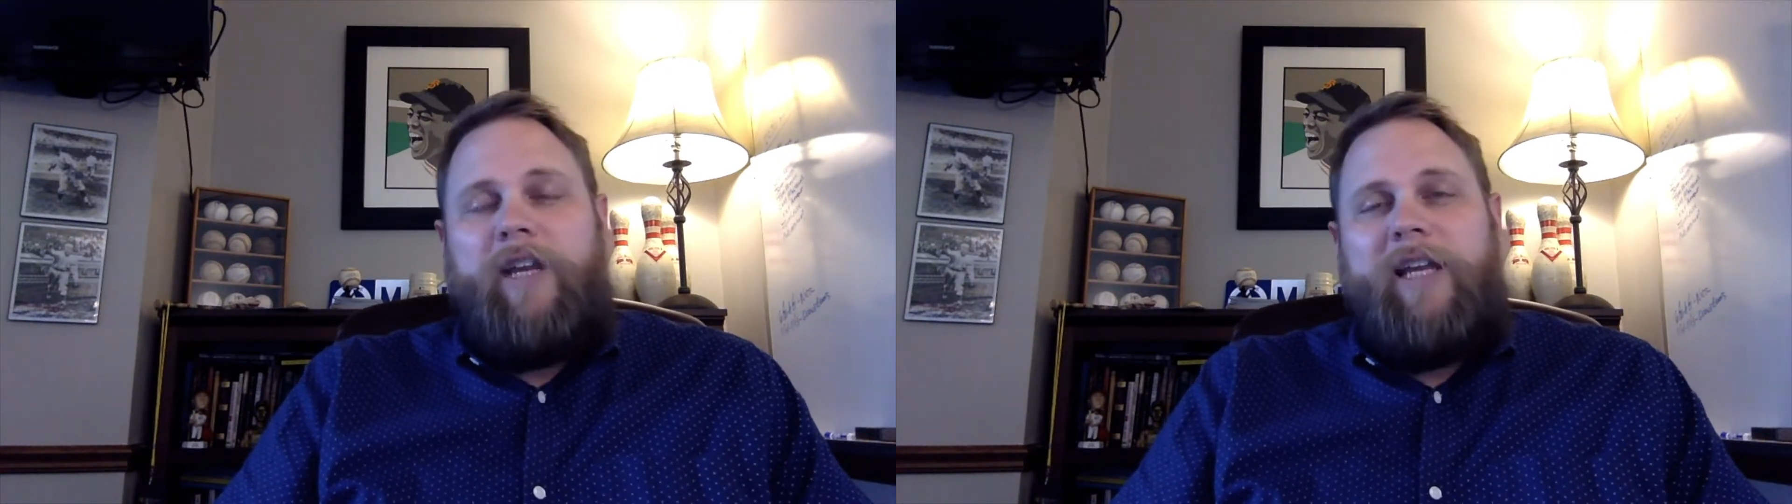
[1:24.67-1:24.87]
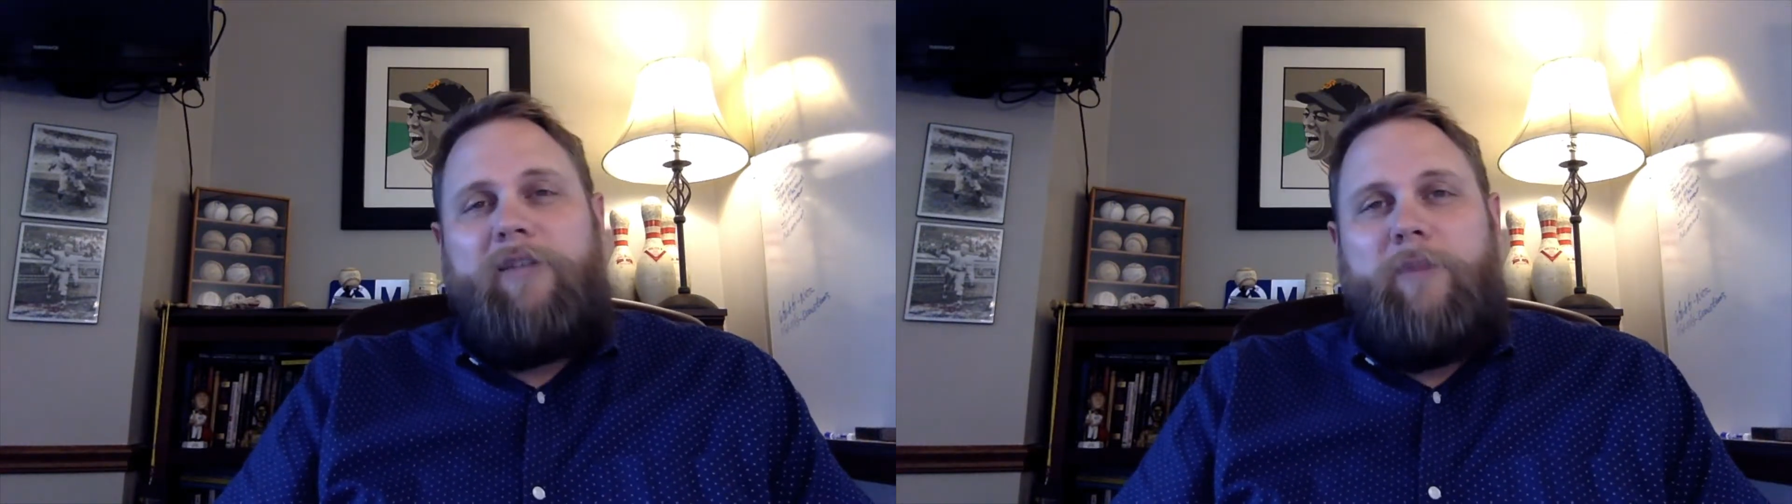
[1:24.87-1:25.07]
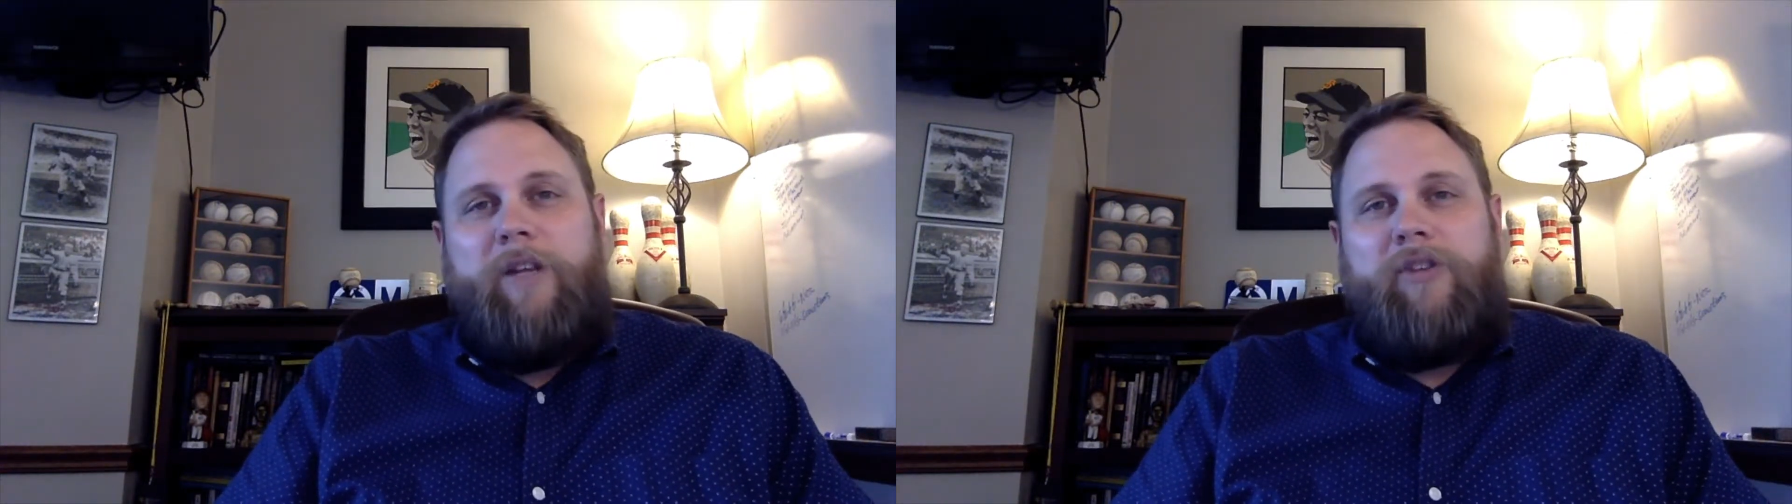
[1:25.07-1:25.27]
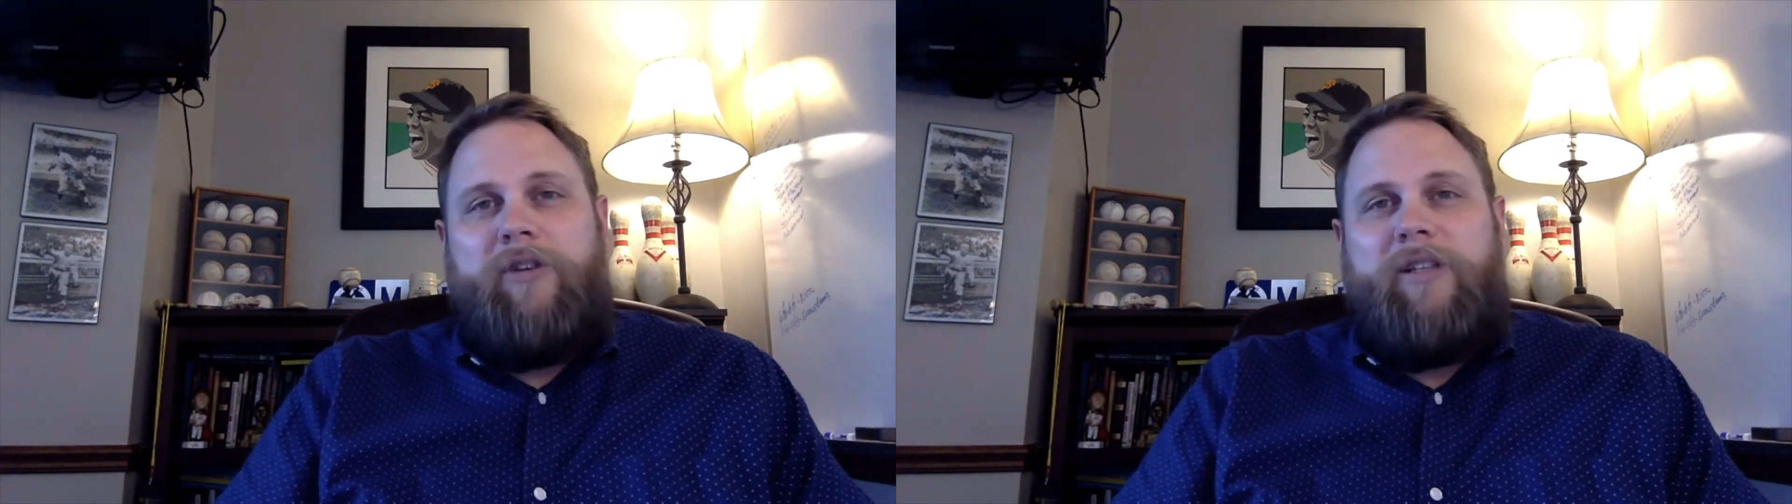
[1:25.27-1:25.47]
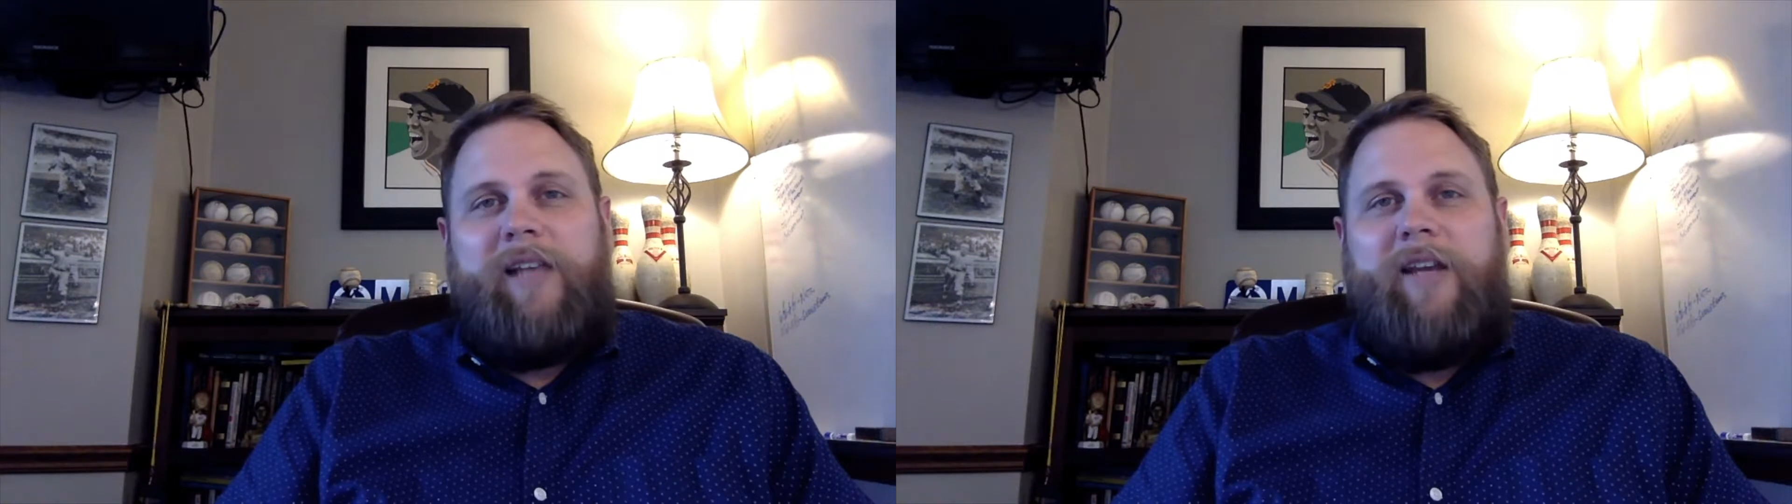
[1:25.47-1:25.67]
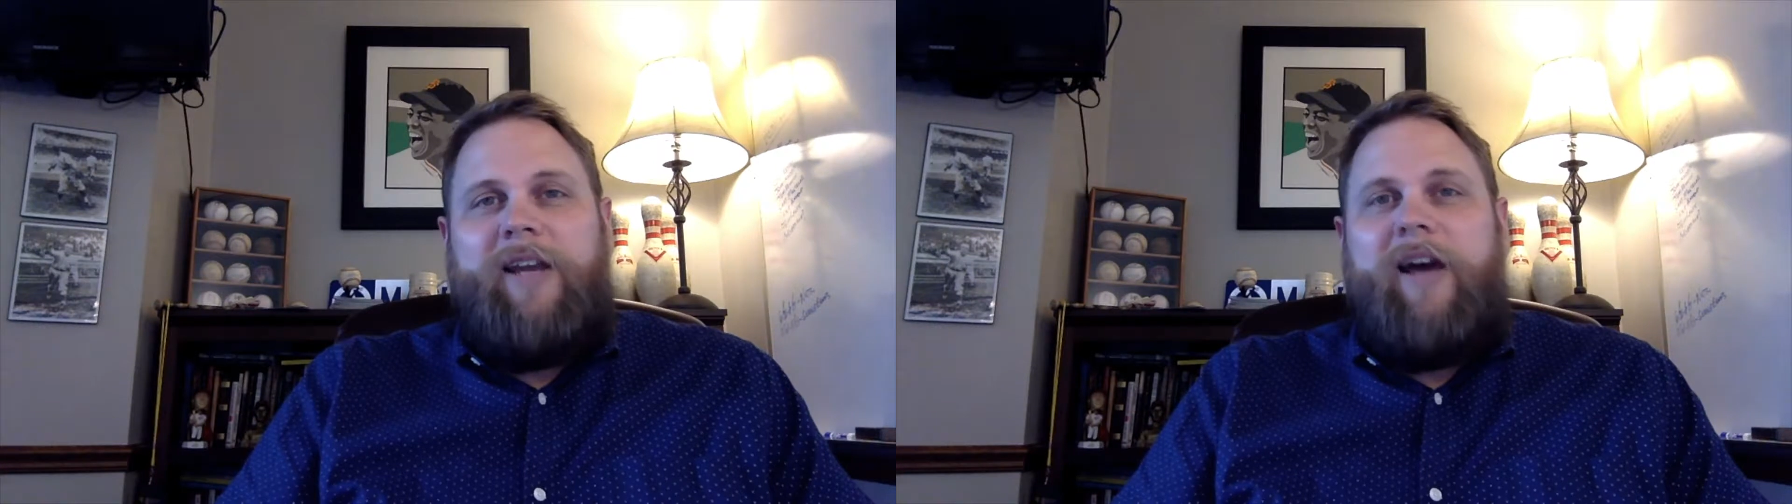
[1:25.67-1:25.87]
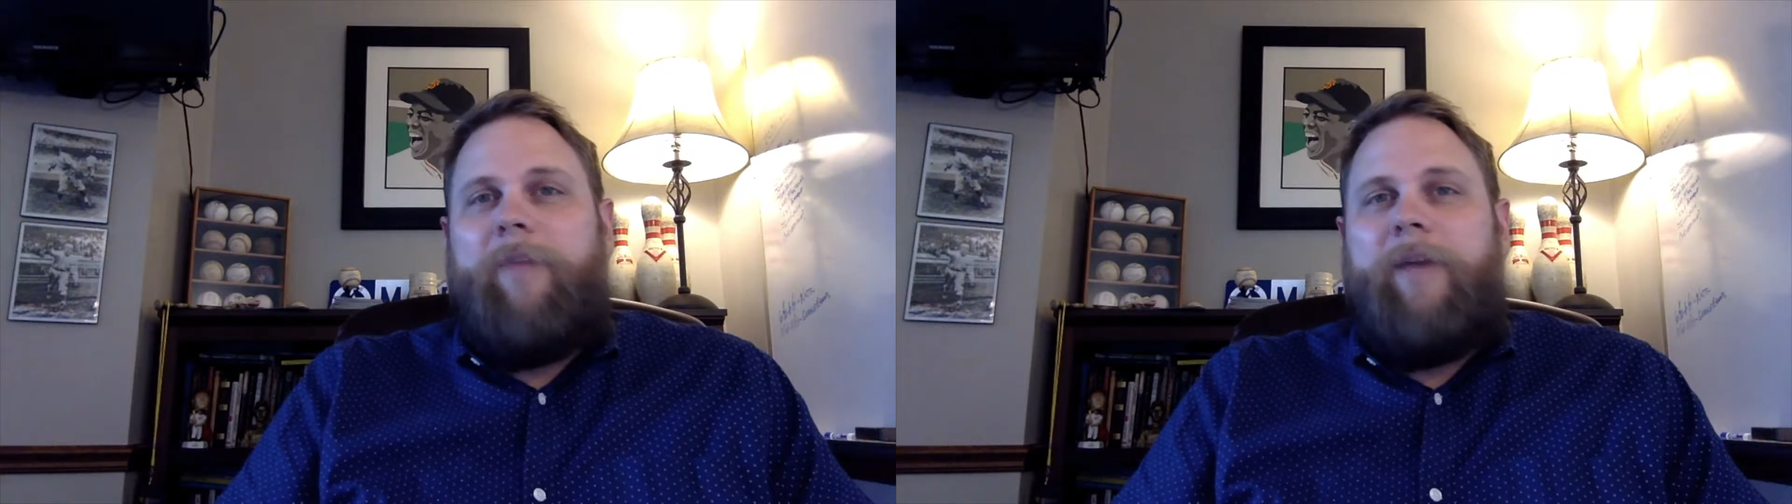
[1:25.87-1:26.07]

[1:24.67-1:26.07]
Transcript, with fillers: kids ministry, sign up.